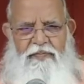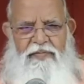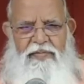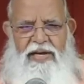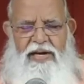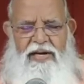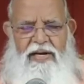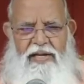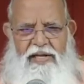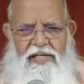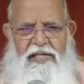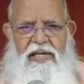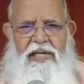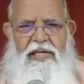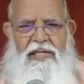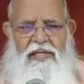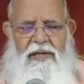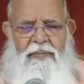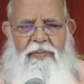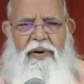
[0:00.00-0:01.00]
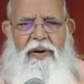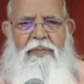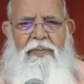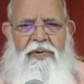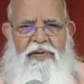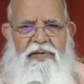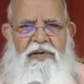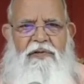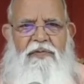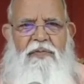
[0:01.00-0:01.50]
that this is the
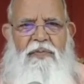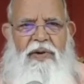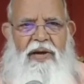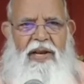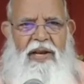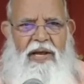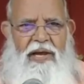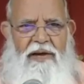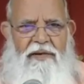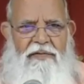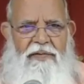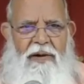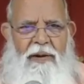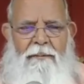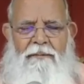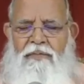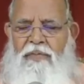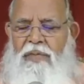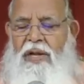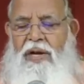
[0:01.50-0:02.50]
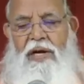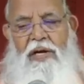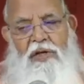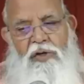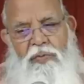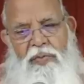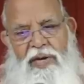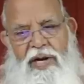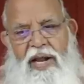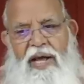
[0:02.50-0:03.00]
purpose of my life, then it
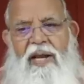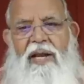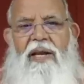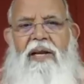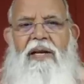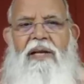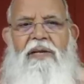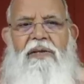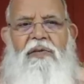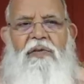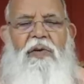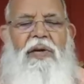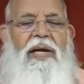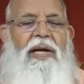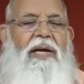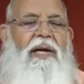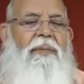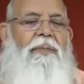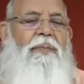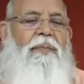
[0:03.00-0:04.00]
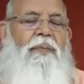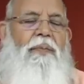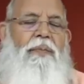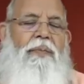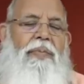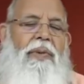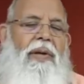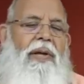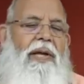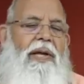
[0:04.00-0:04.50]
should be done. So he,
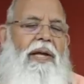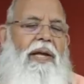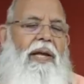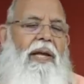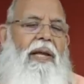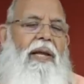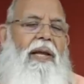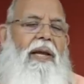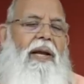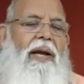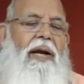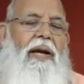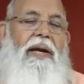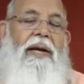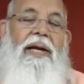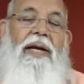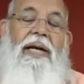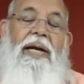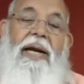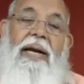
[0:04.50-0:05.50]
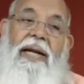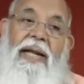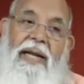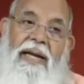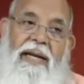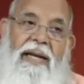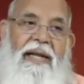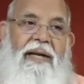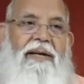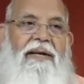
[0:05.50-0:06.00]
he did a
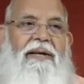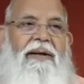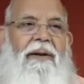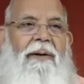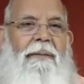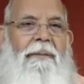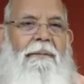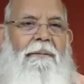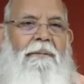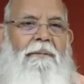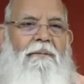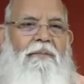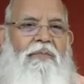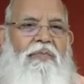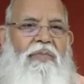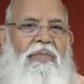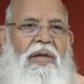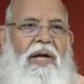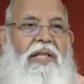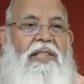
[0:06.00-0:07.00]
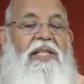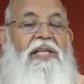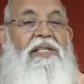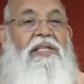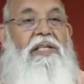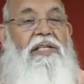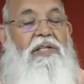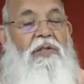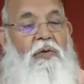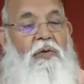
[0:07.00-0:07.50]
technique. And this is